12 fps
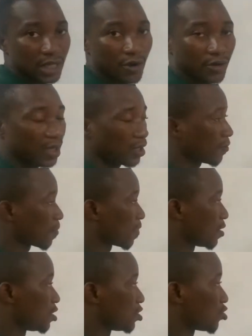okay?
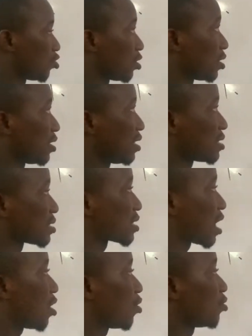So this is
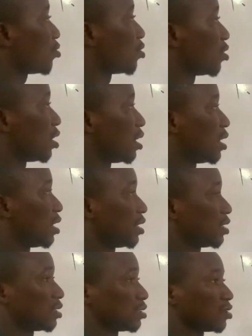how
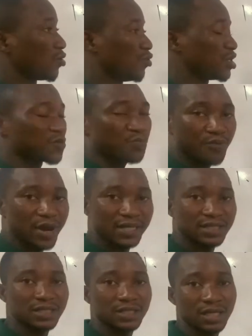we
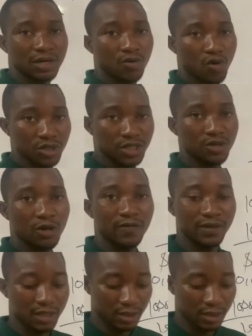spread the cost of the